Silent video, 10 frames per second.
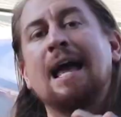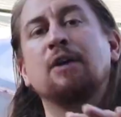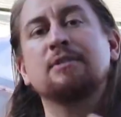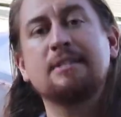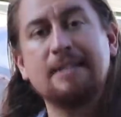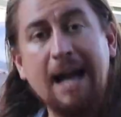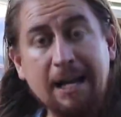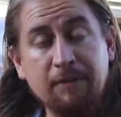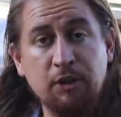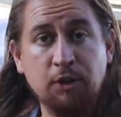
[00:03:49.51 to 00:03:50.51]

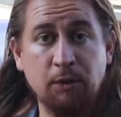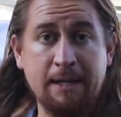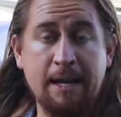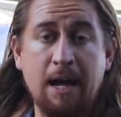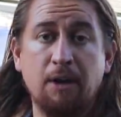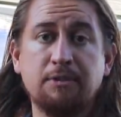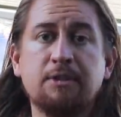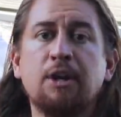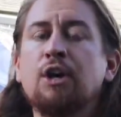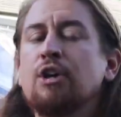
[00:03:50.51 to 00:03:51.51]
outside of the greenhouse.